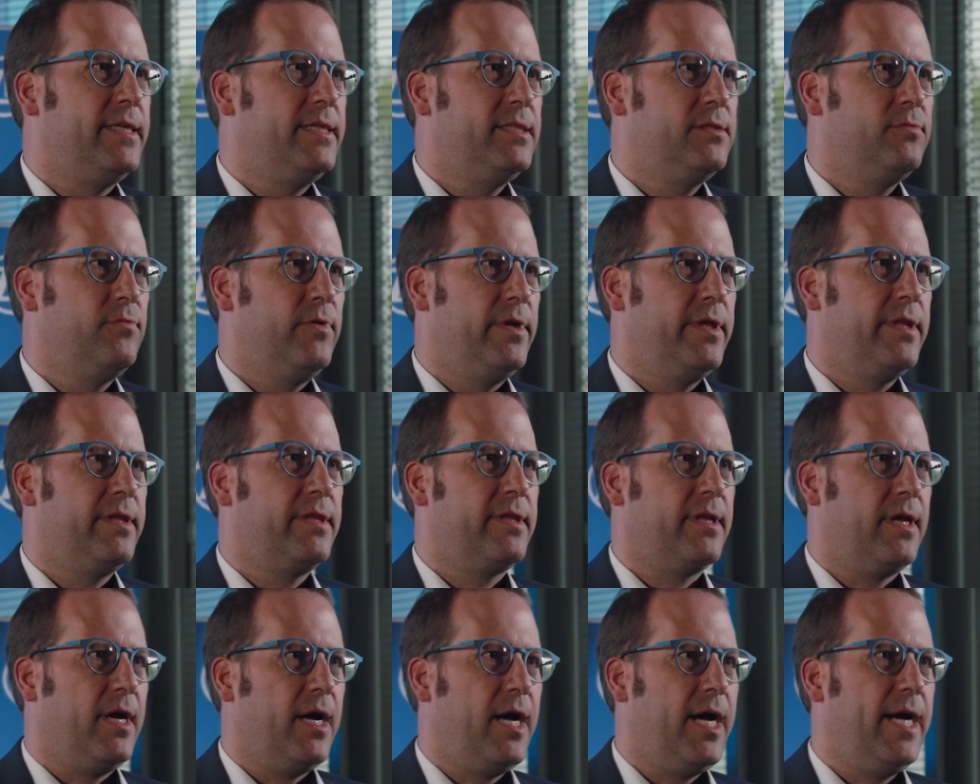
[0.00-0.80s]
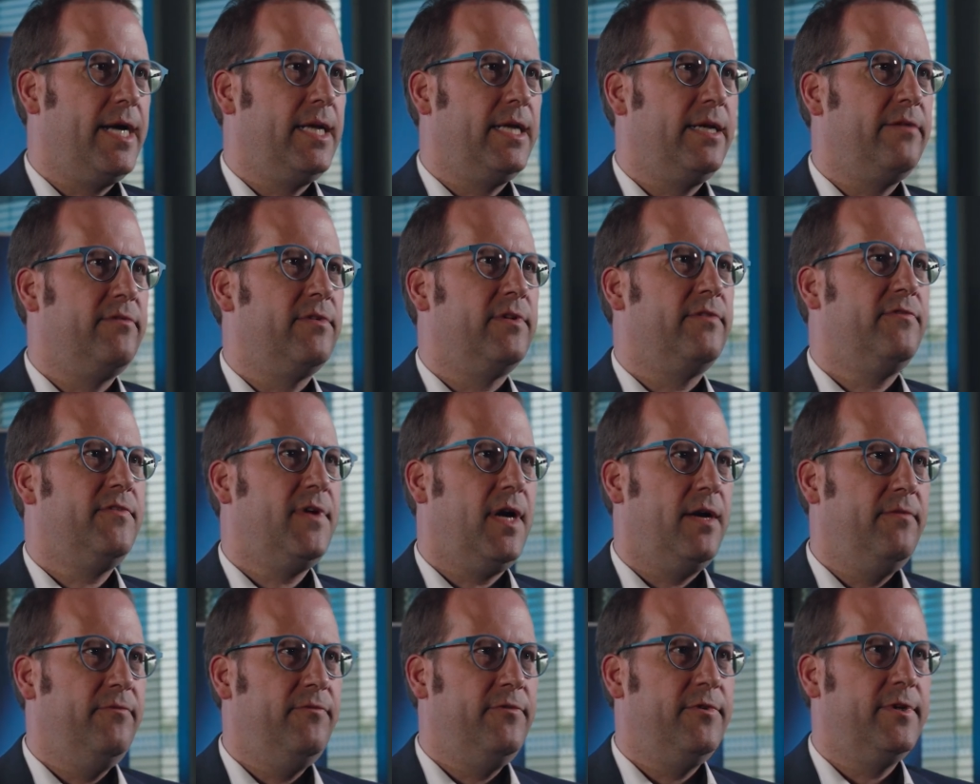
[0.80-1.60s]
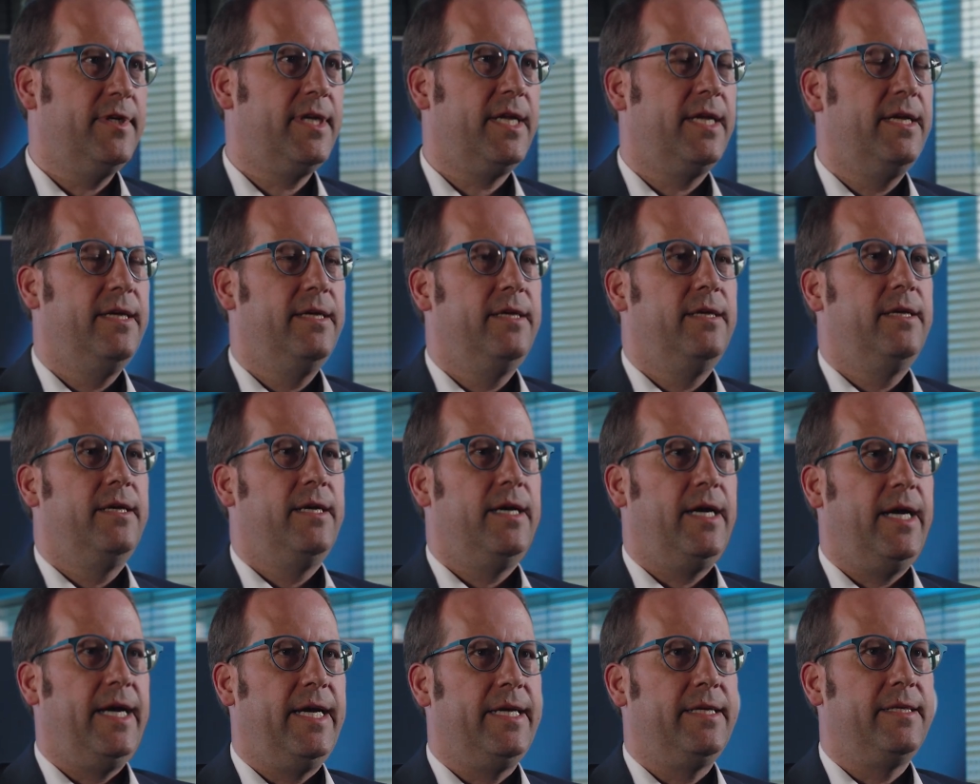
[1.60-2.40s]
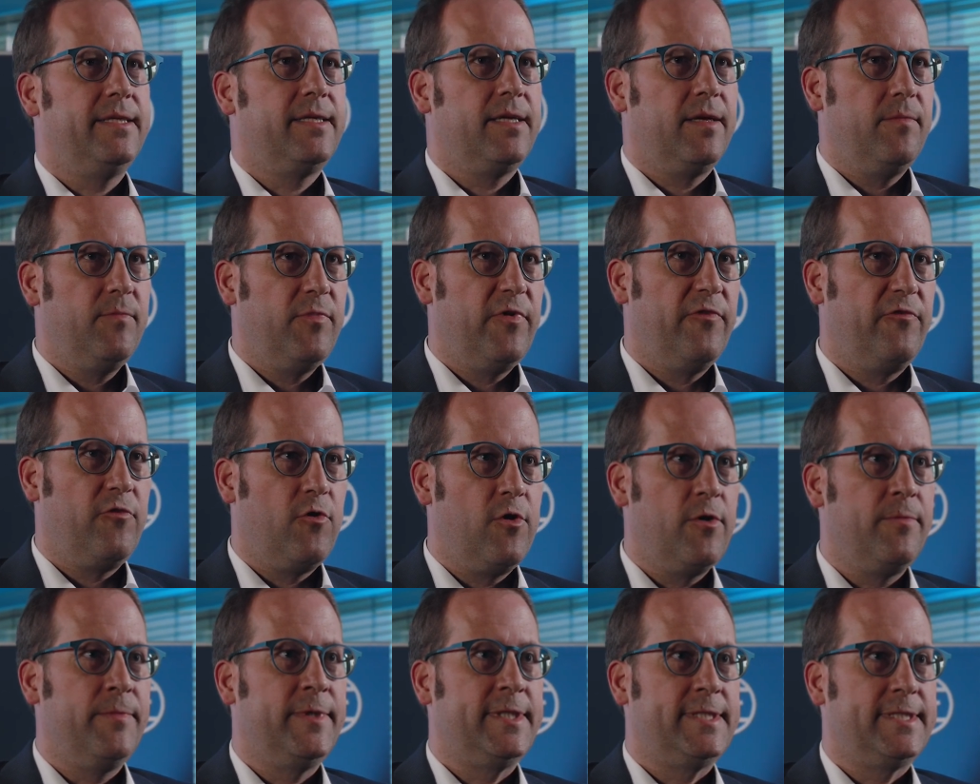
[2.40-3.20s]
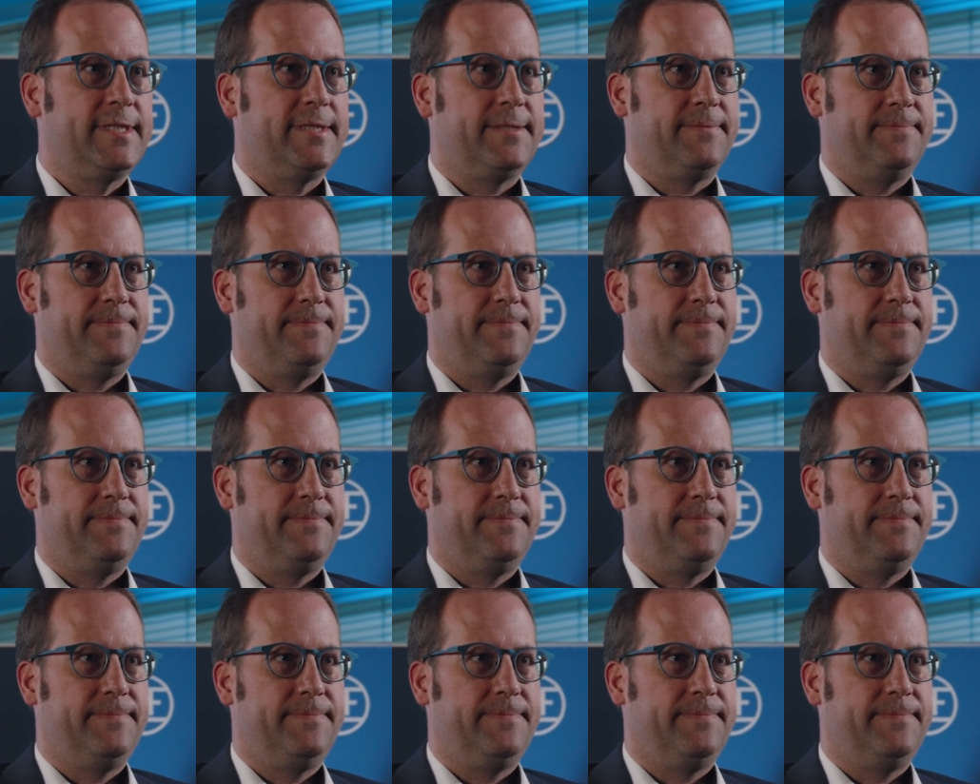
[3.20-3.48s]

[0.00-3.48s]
this with a high level of comfort and performance.